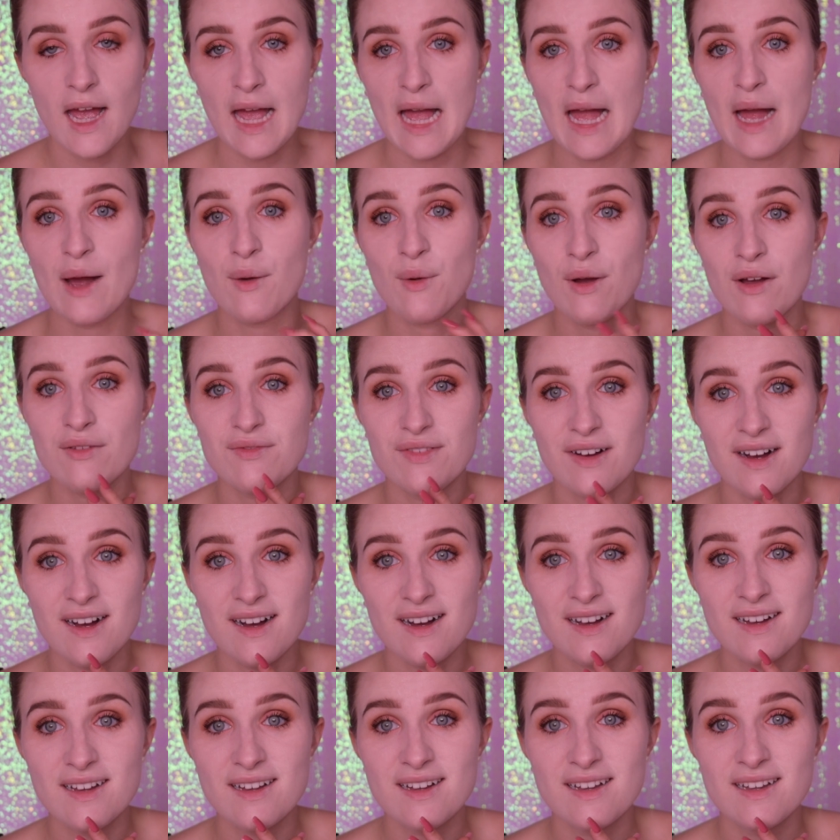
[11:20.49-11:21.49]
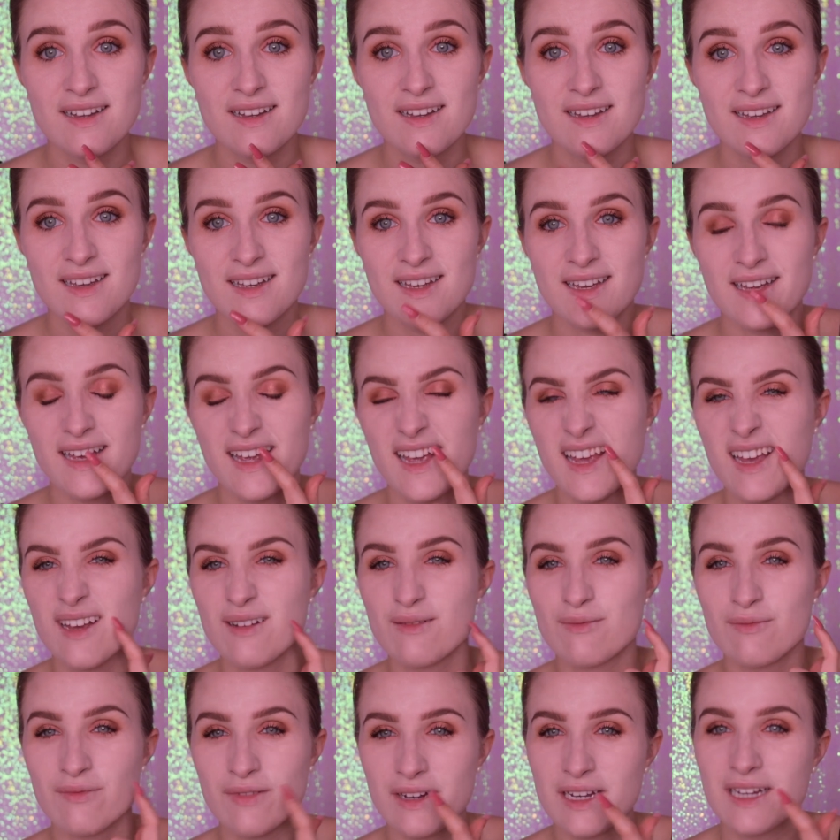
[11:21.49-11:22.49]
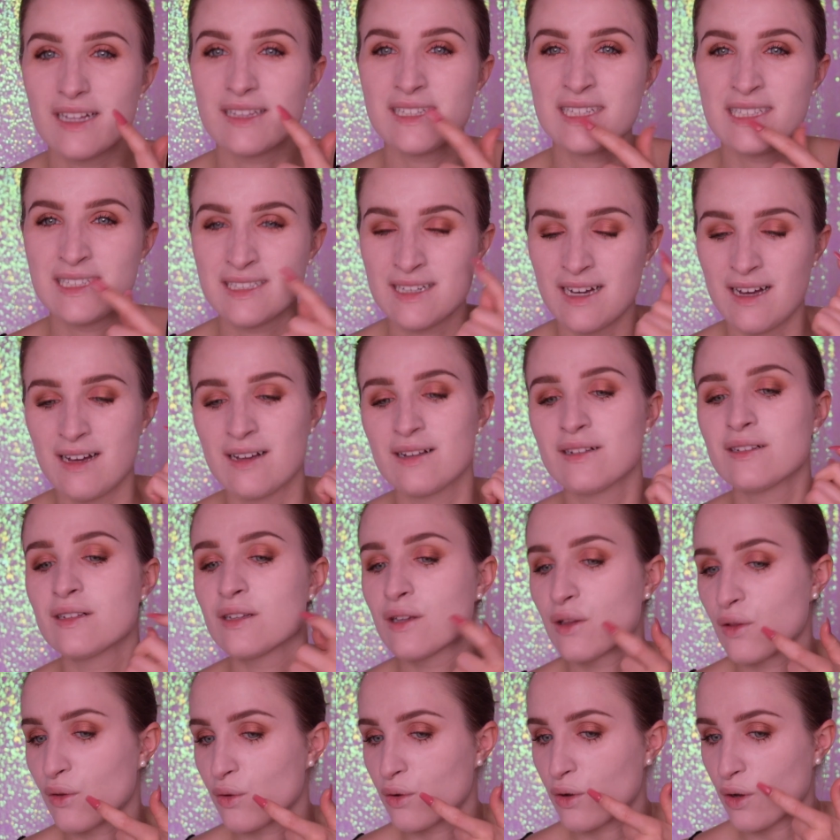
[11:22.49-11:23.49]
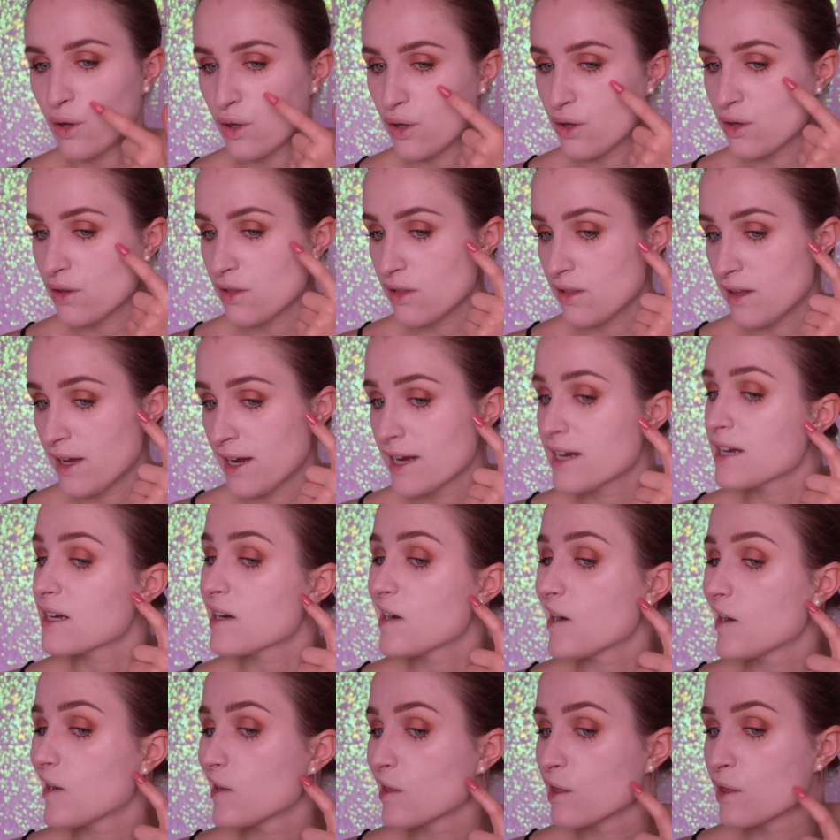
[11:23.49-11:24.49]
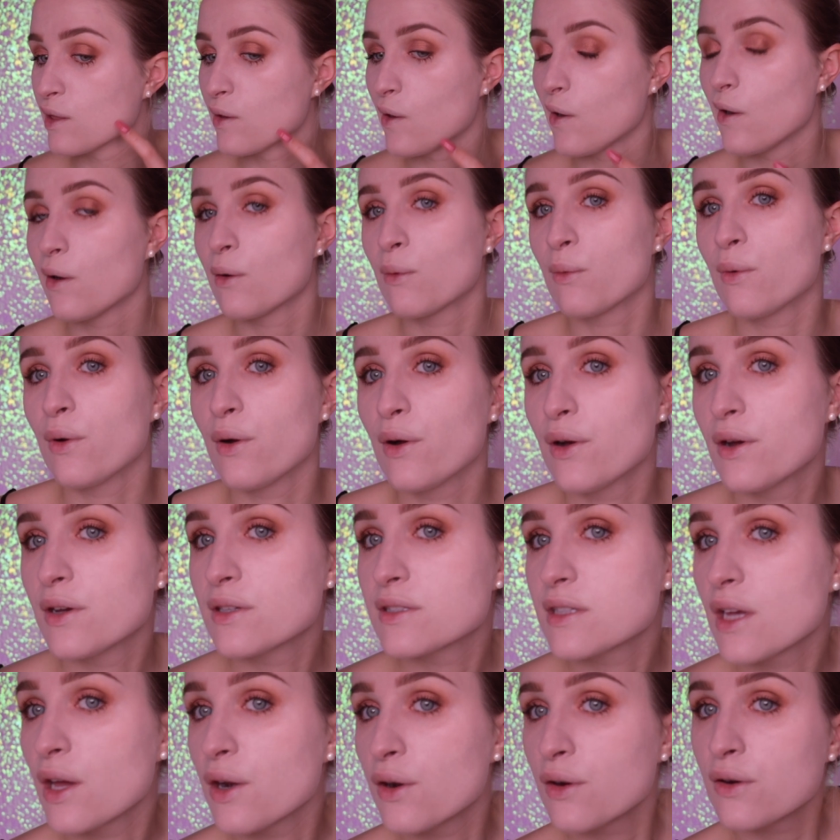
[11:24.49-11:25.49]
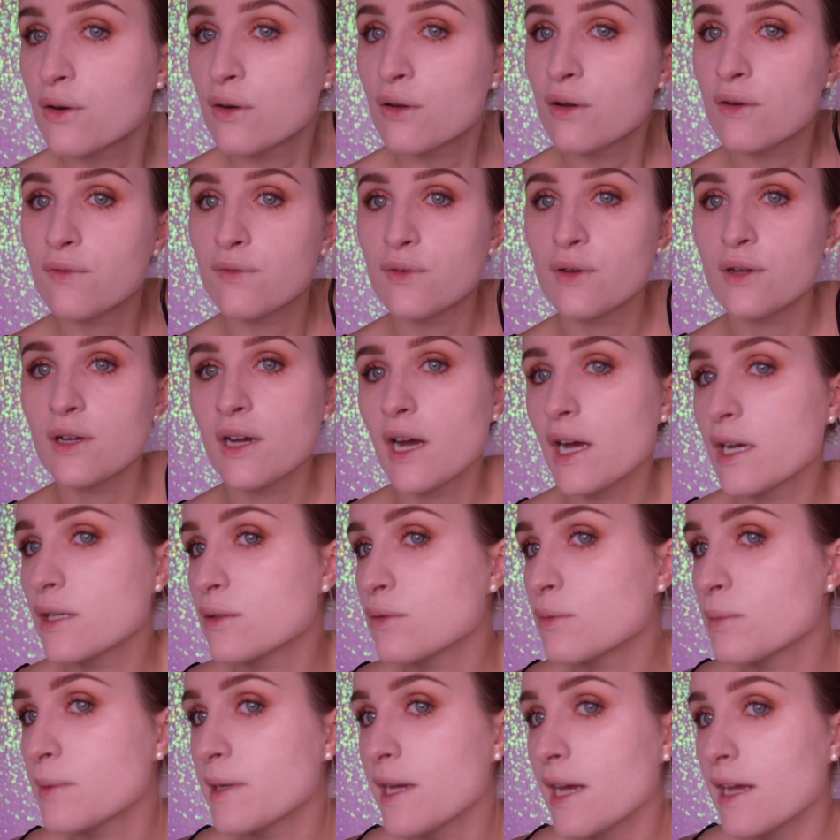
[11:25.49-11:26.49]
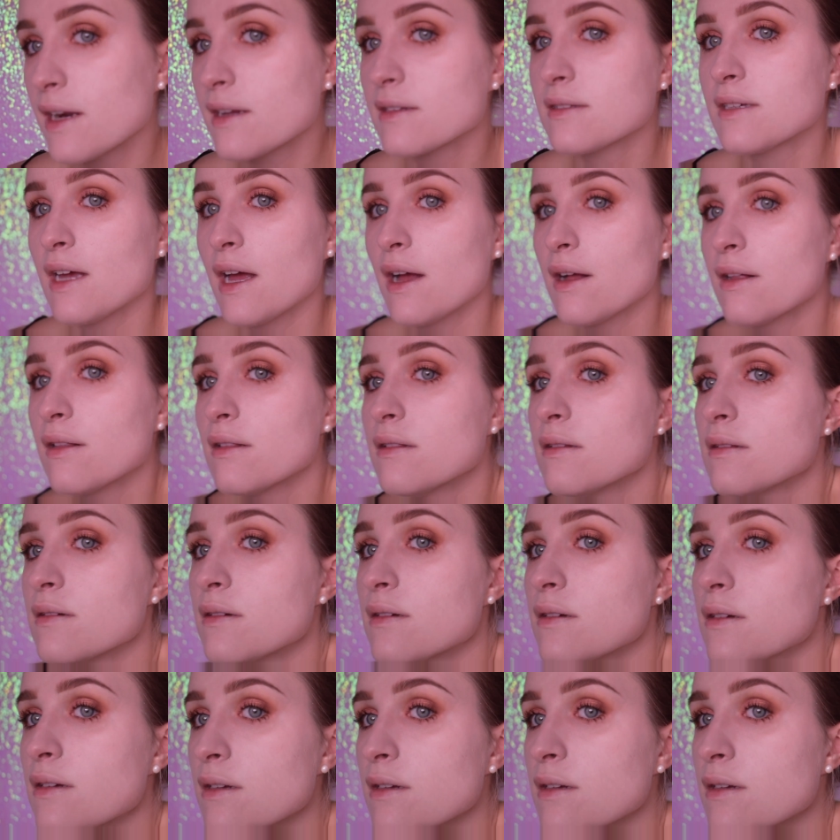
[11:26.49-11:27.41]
However, it really does look like a lot worse. I don't know if you guys will be able to tell.